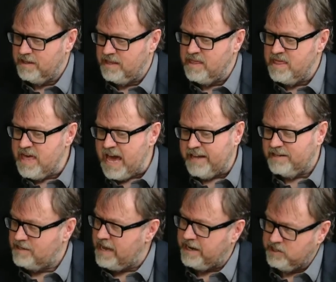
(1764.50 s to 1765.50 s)

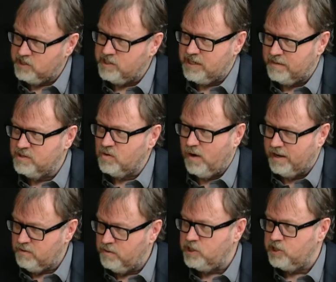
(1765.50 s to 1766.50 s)
that's actually seems quite
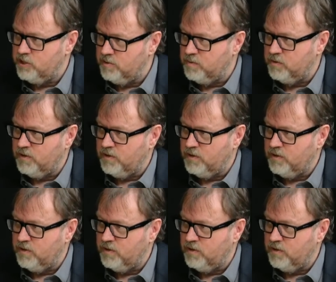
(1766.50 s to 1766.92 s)
questionable.